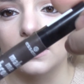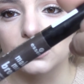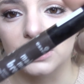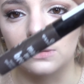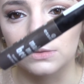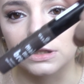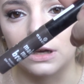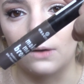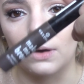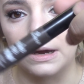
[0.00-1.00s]
Gel
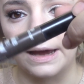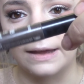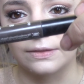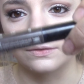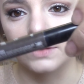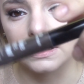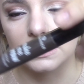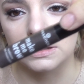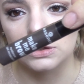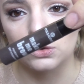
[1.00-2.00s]
Mascara, and this
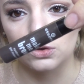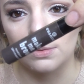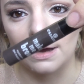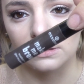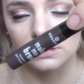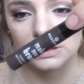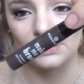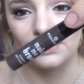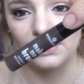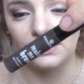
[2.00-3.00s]
is
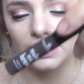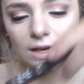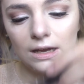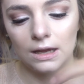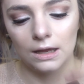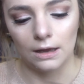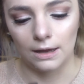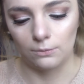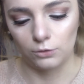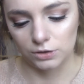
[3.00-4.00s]
£2.50.
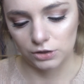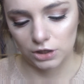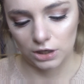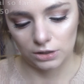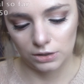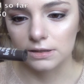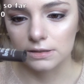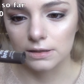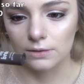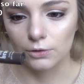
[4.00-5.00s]
And what's the shade?
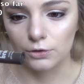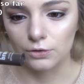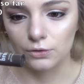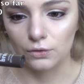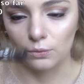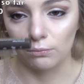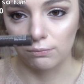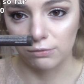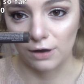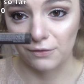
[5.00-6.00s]
02
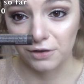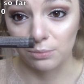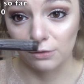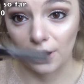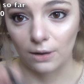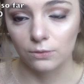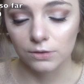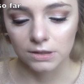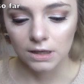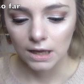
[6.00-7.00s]
Brownie
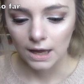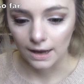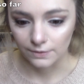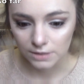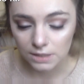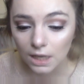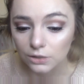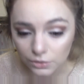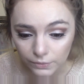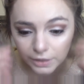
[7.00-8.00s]
Brows. And this is
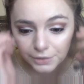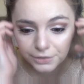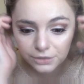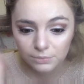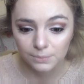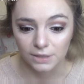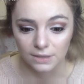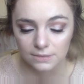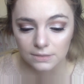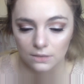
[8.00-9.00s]
actually really good, but
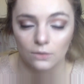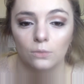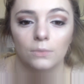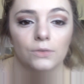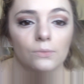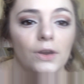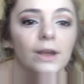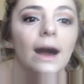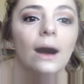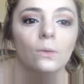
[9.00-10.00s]
because it's like almost
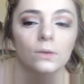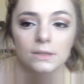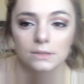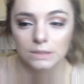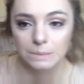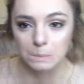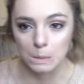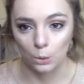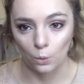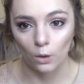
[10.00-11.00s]
running out, it's
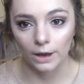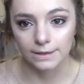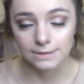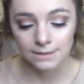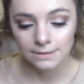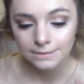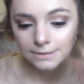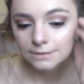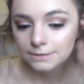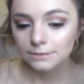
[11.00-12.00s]
not quite as
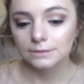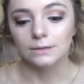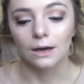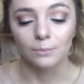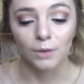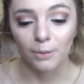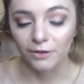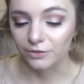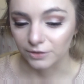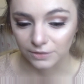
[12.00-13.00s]

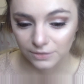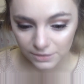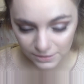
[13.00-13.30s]
abundant